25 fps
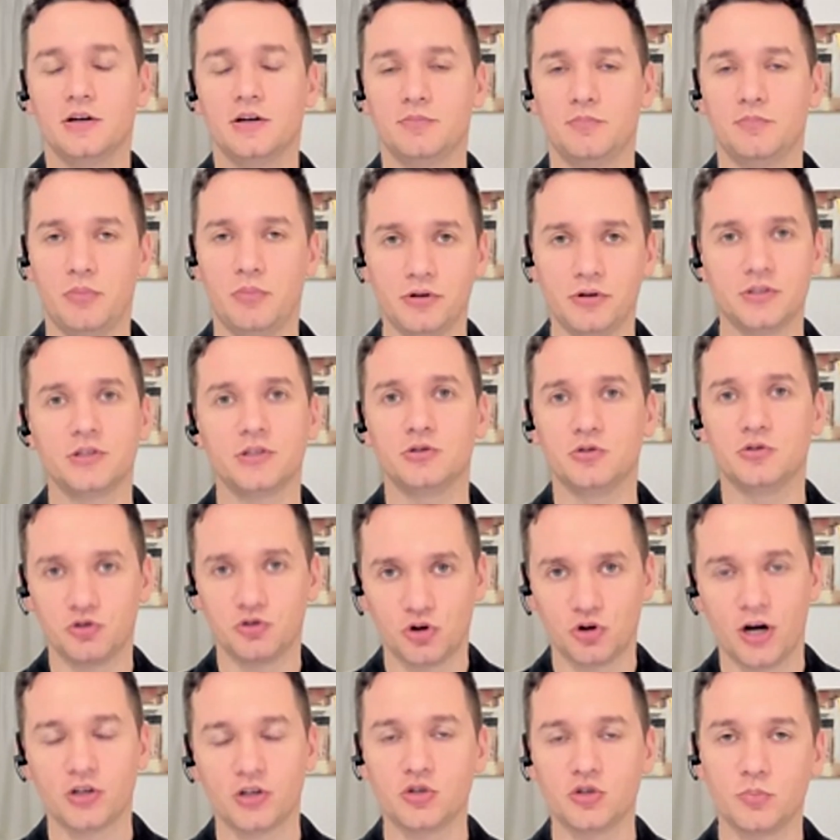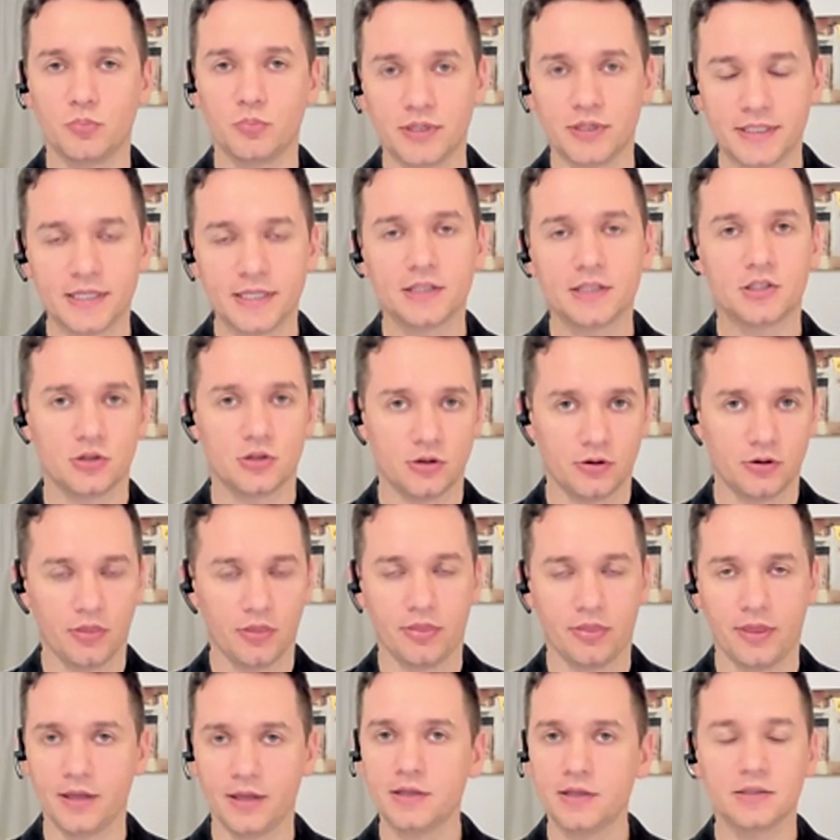person to try to predict certain
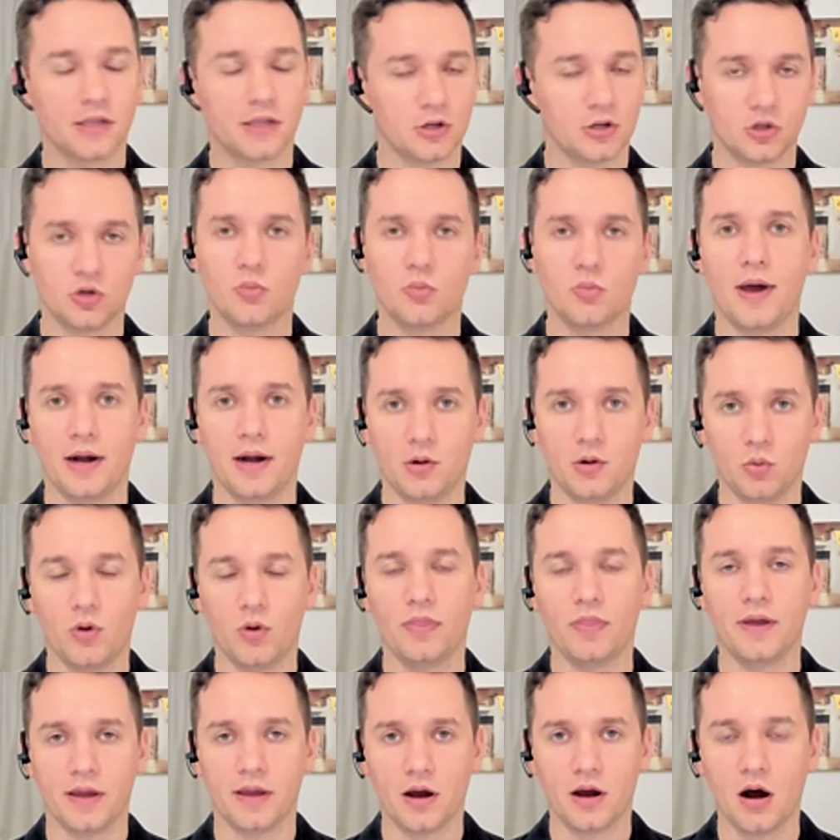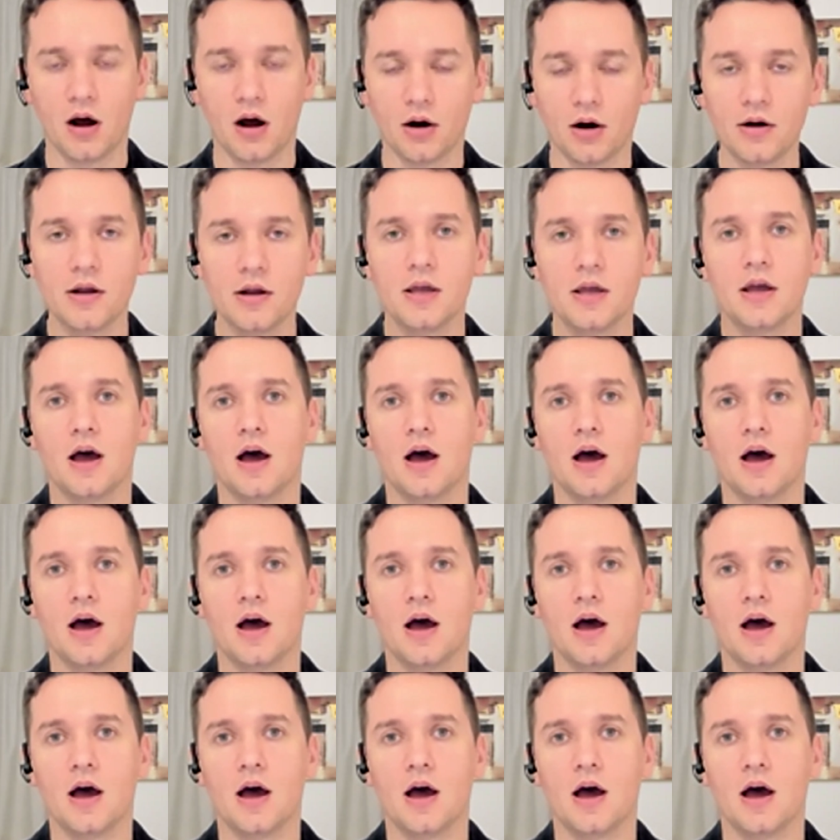things, like no matter what they are,